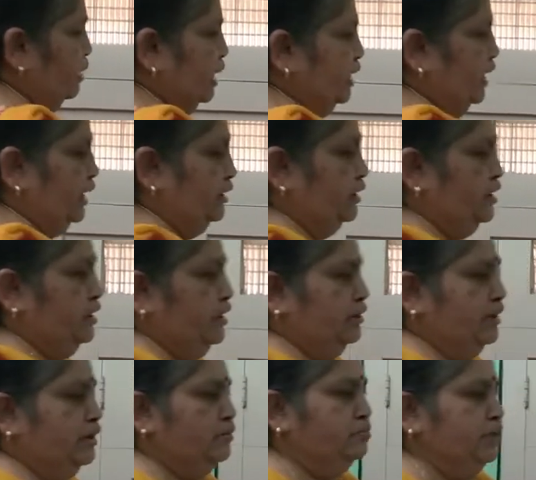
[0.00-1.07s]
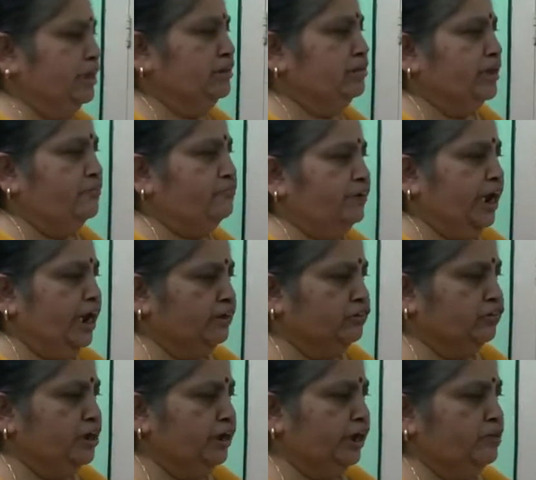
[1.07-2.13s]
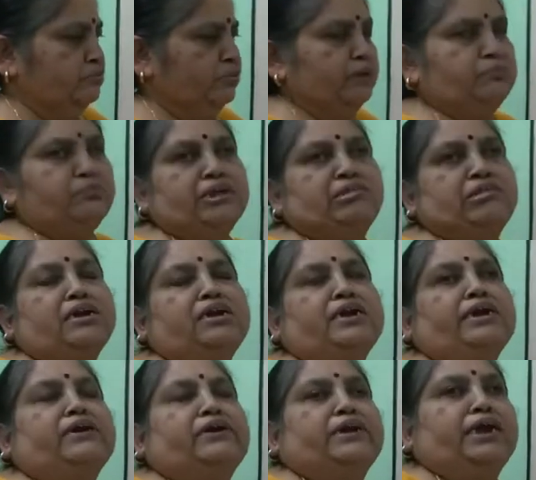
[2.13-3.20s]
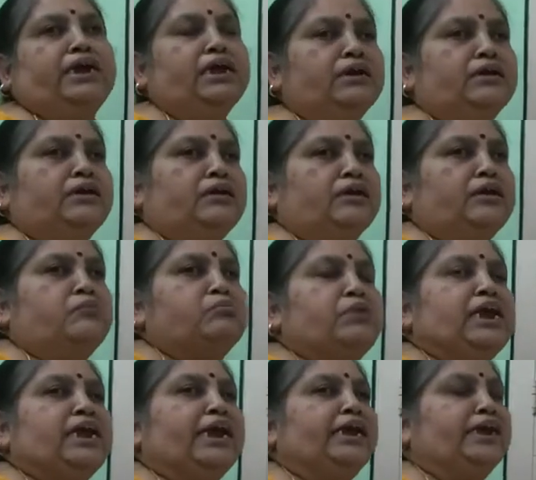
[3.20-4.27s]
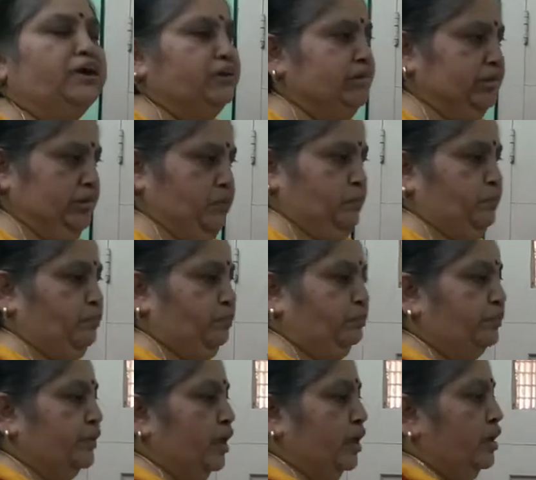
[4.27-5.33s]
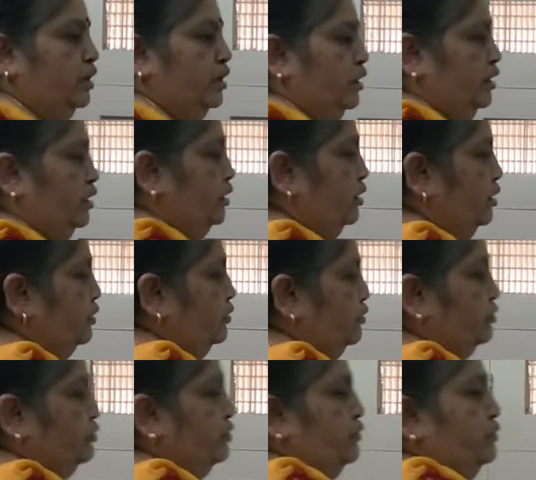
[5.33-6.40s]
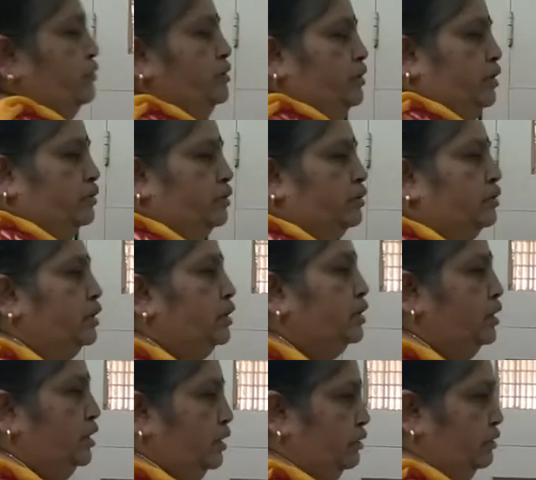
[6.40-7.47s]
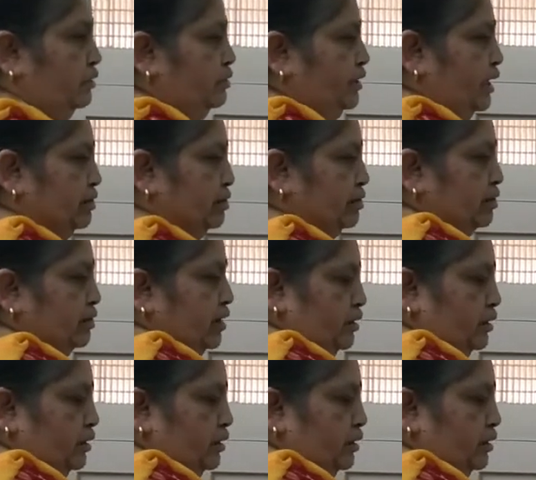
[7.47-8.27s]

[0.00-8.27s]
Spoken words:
line. That means a fraction can be represented on a number line also. So, these